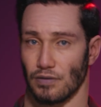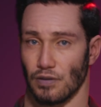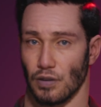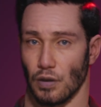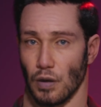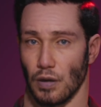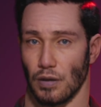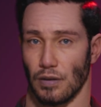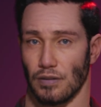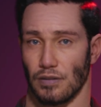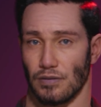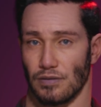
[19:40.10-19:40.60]

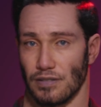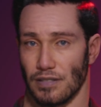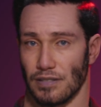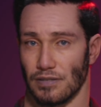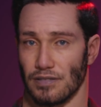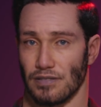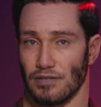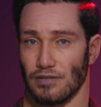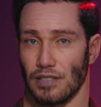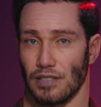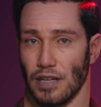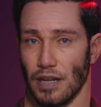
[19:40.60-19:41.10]
harder to
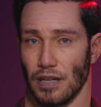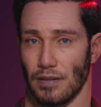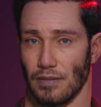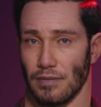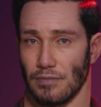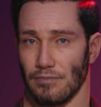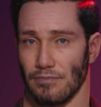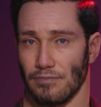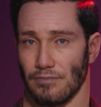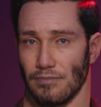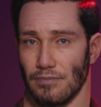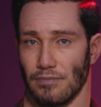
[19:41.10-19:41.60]
discern.
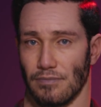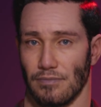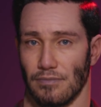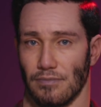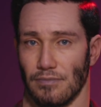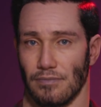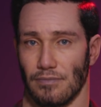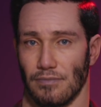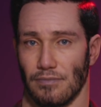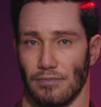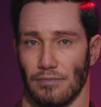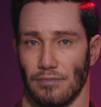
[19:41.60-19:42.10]

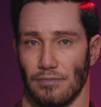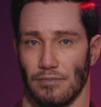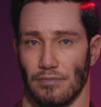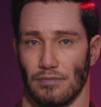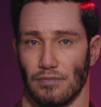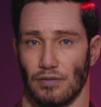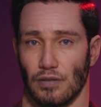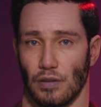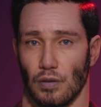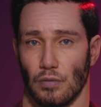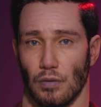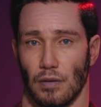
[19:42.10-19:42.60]

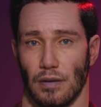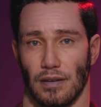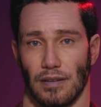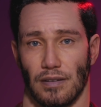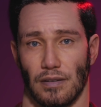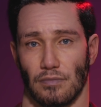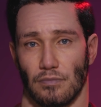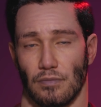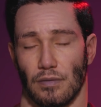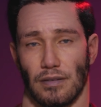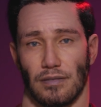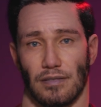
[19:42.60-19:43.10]
So what
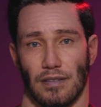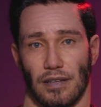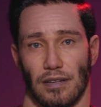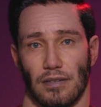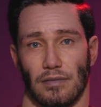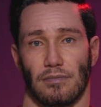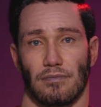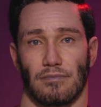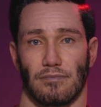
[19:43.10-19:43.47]
can we do?